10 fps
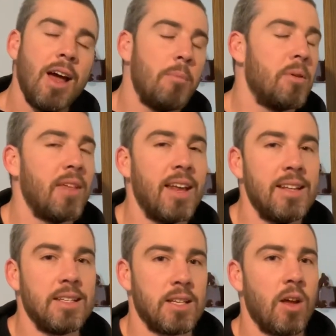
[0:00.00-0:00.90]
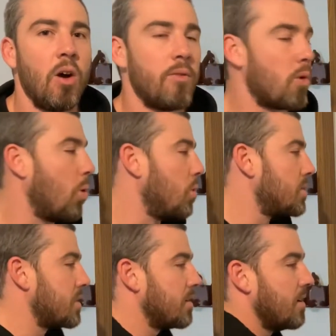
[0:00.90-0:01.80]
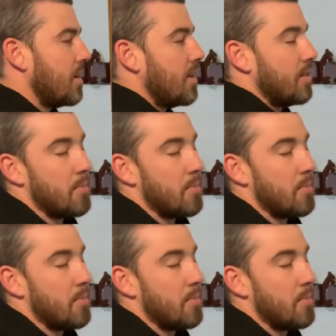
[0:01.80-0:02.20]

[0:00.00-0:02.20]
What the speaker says: But that is, of course, there